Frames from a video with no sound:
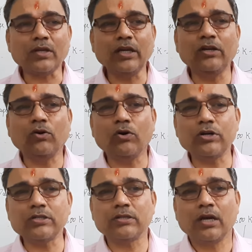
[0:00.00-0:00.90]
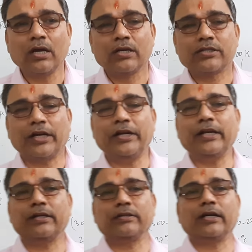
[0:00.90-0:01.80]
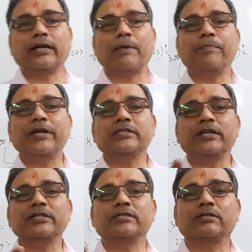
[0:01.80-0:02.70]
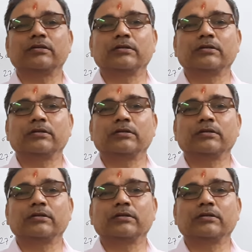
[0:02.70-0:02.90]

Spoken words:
In hot sunny day, the temperature is